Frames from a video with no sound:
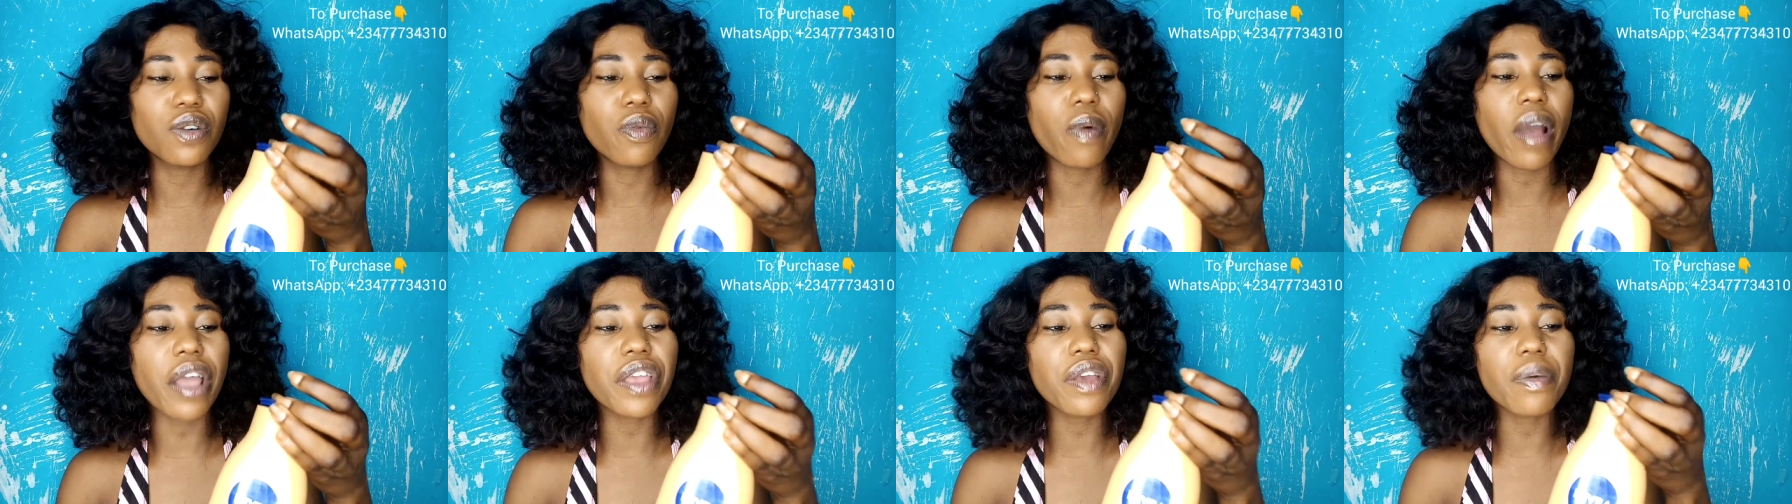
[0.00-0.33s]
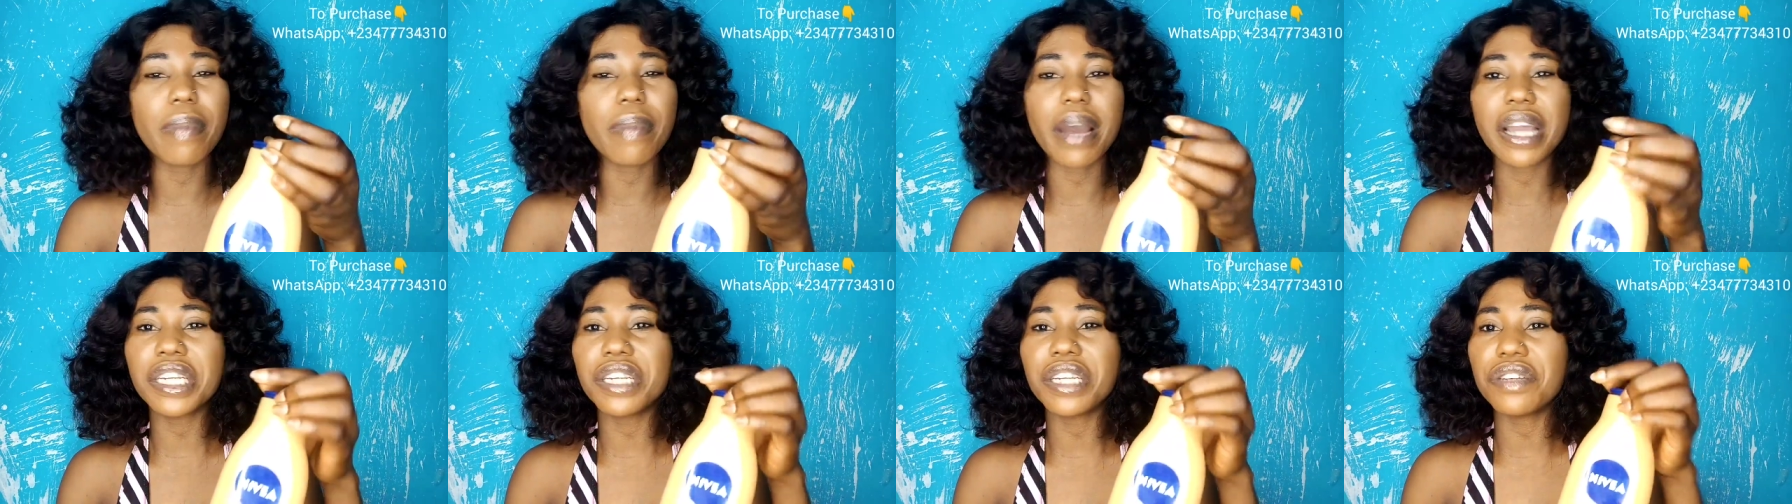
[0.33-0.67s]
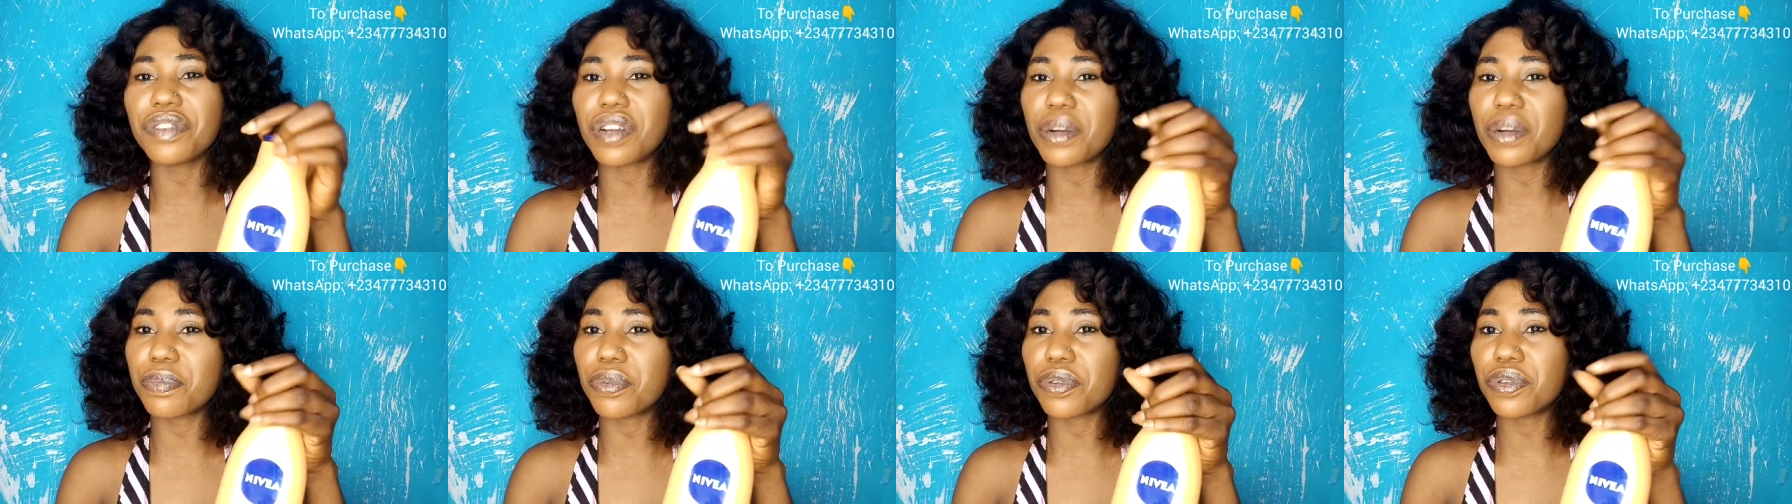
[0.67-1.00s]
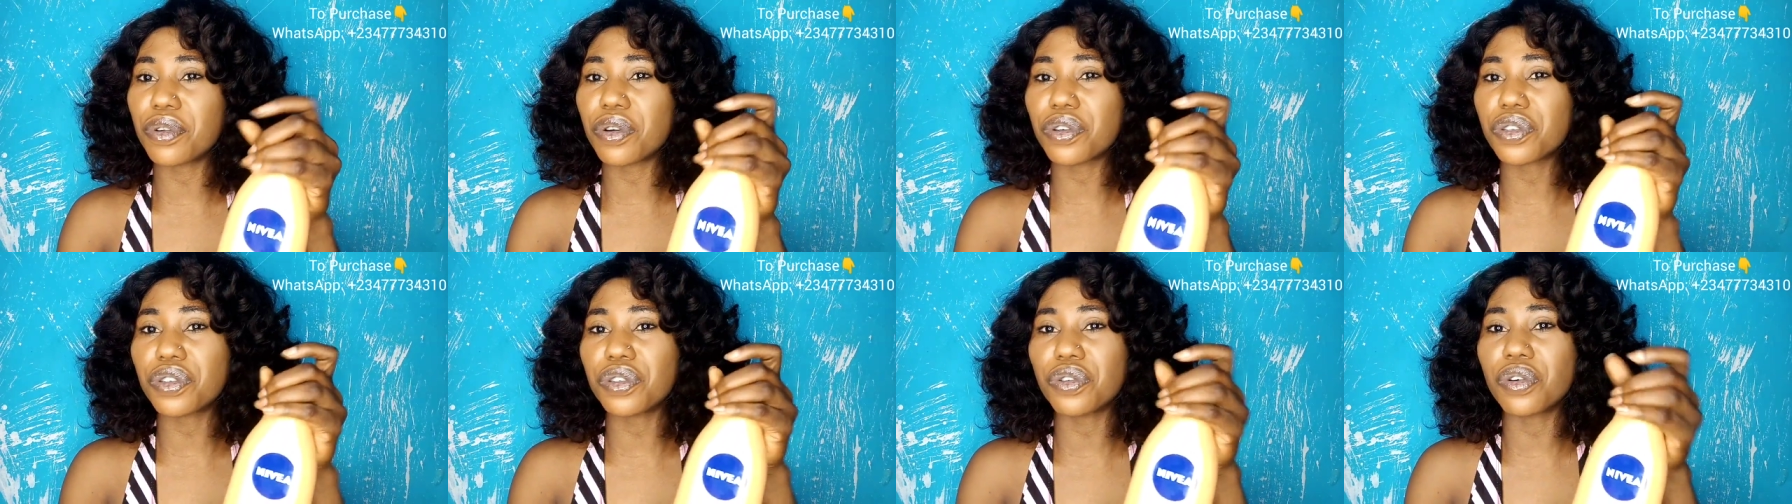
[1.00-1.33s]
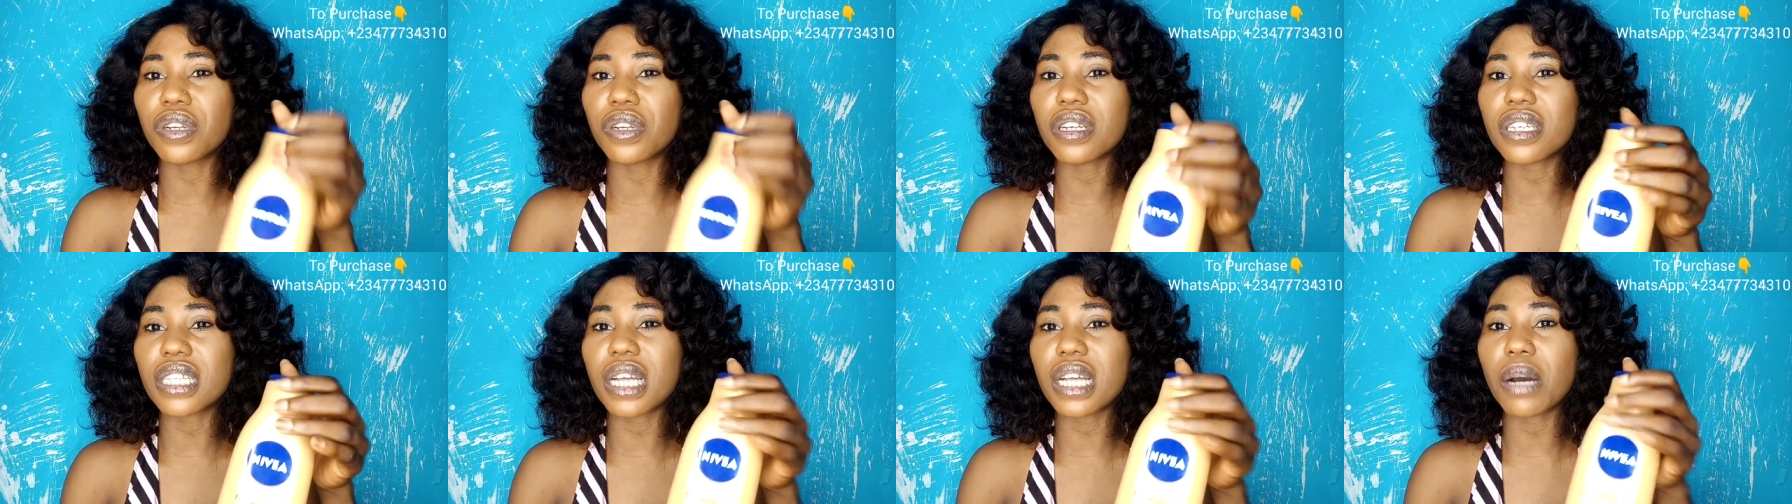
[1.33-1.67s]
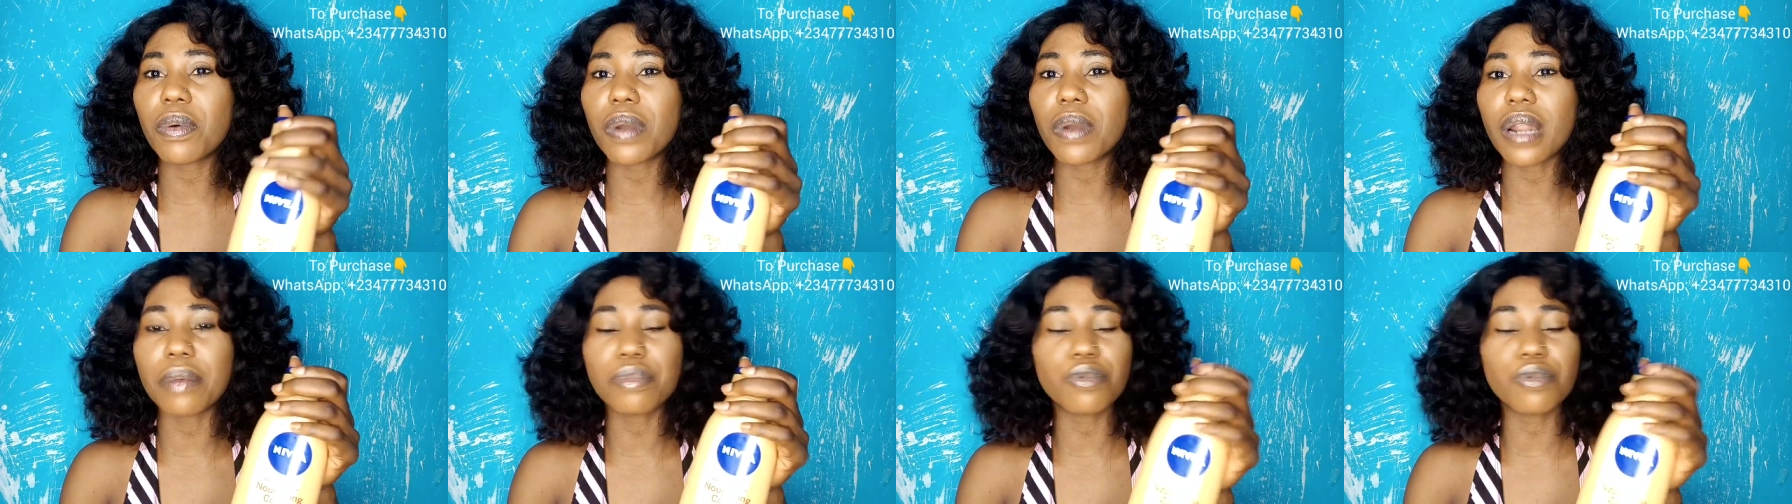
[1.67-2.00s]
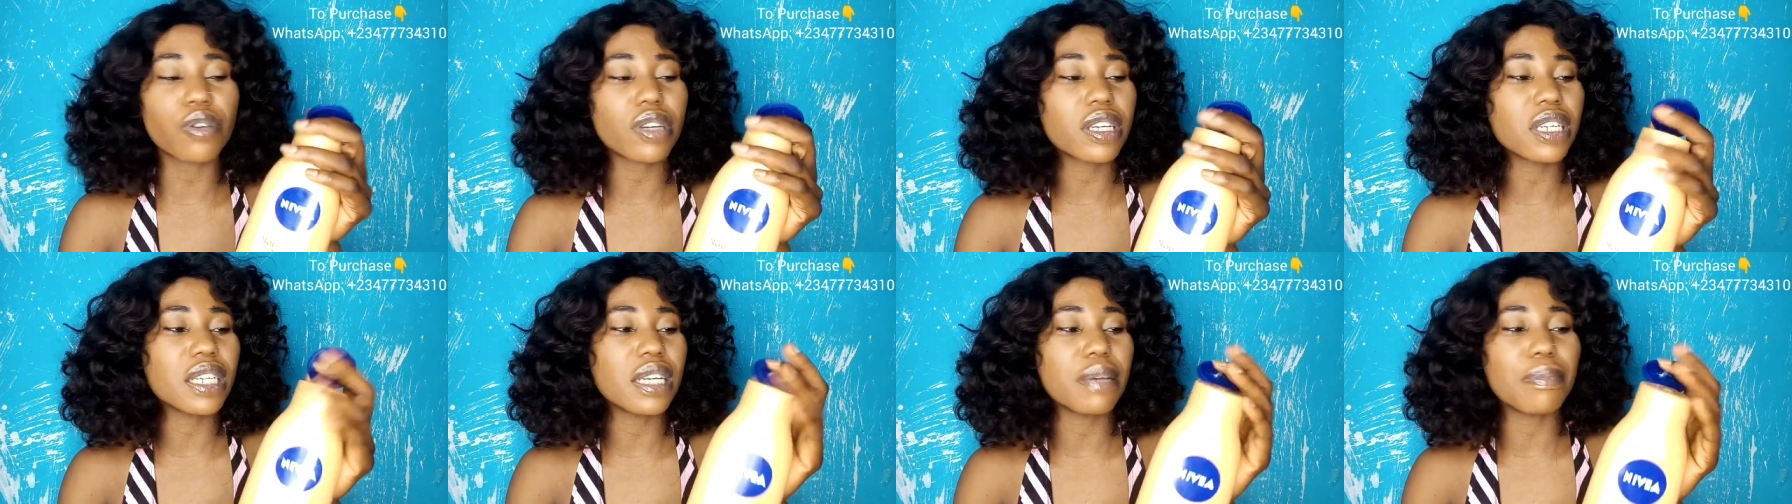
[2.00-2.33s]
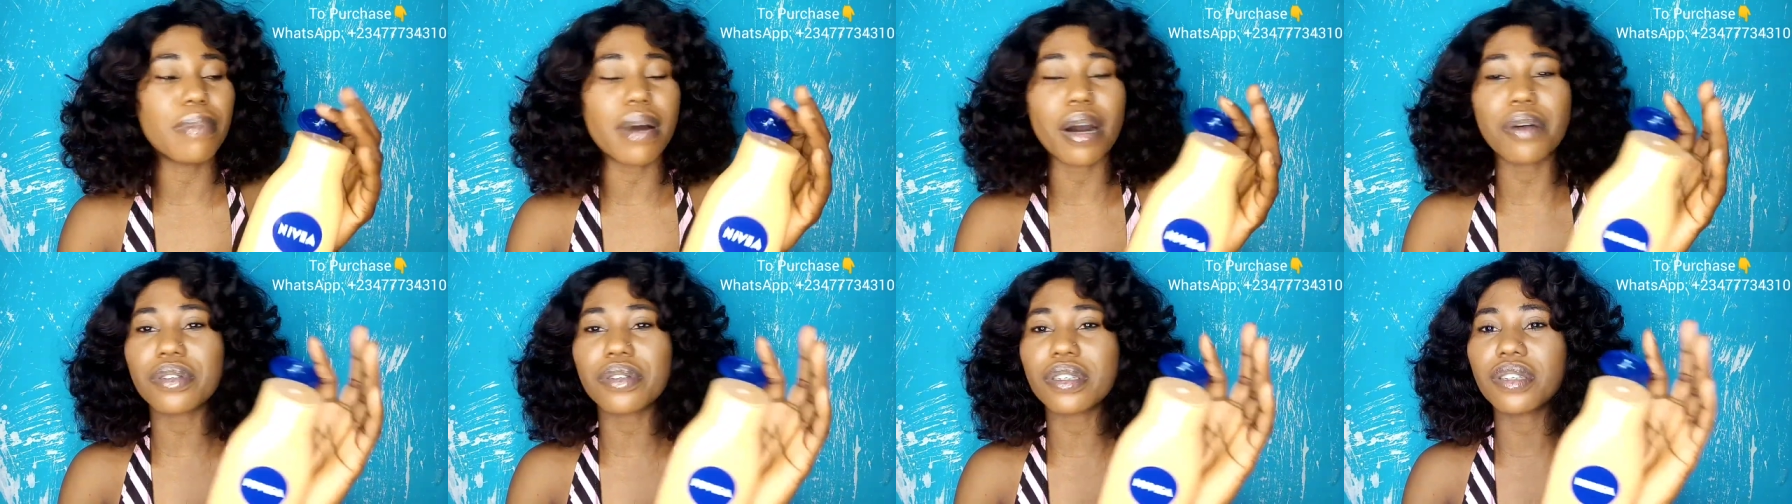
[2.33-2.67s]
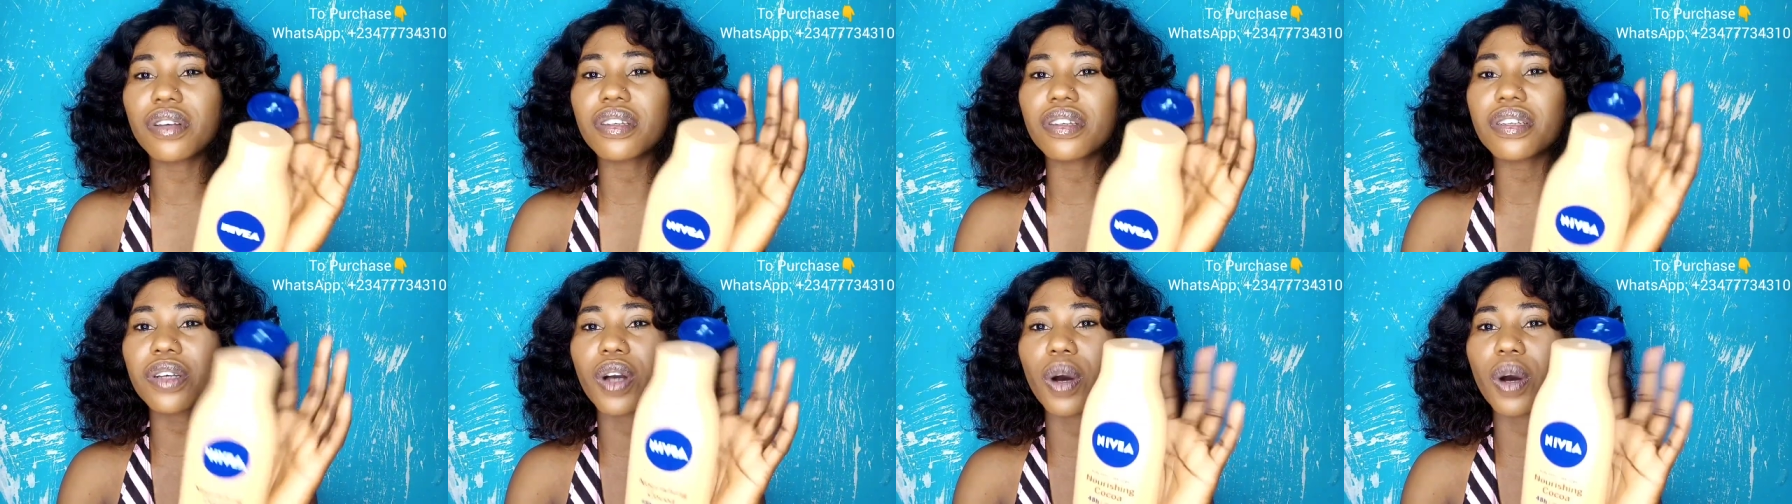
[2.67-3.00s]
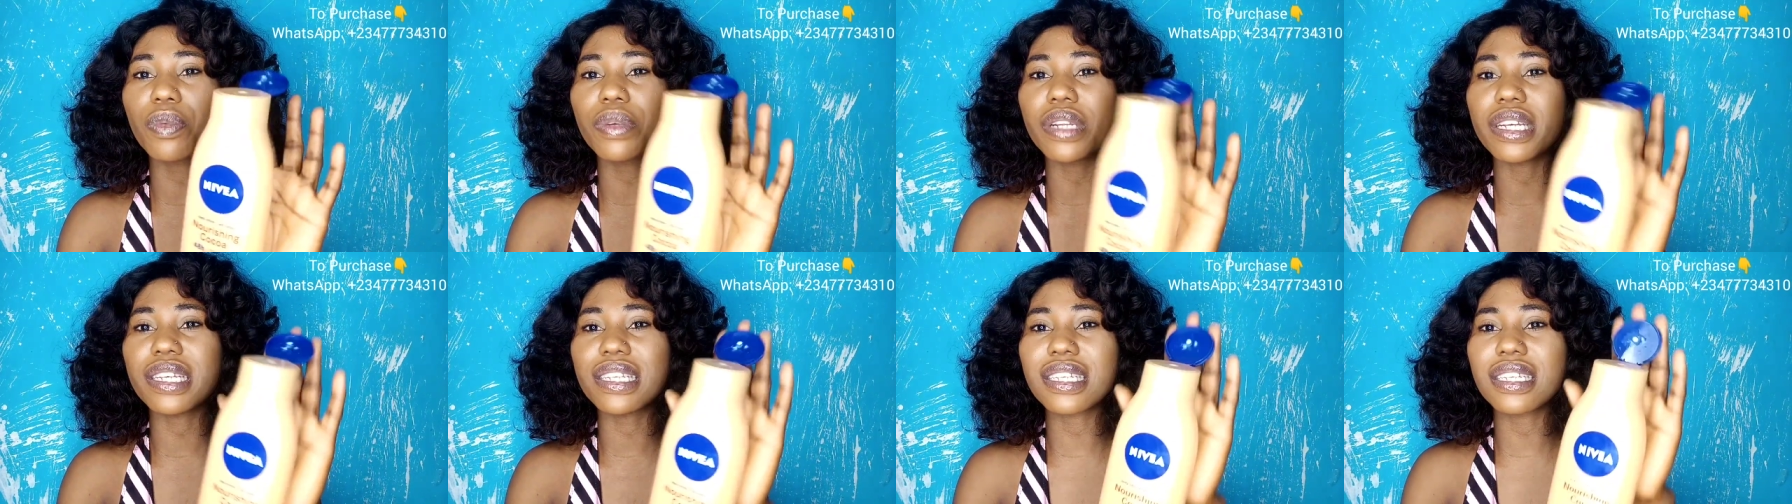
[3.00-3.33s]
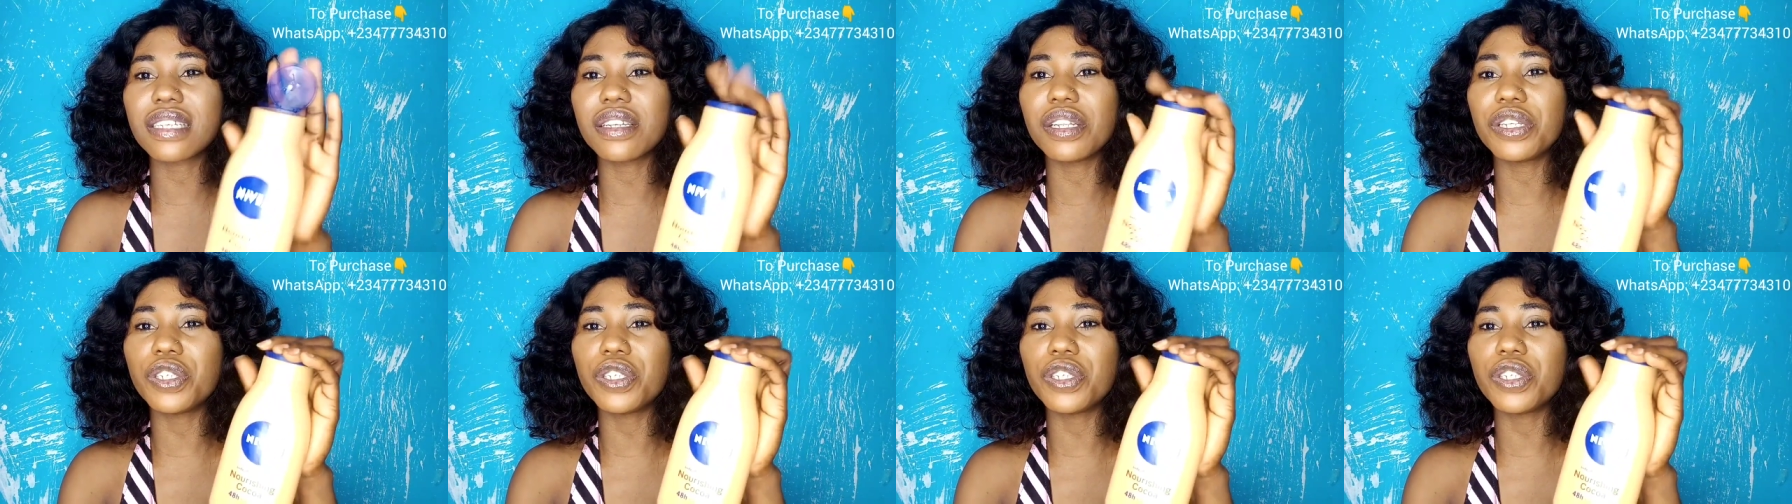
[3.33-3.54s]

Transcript: When you buy Nivea product, you understand what I'm talking about. It doesn't come with a seal.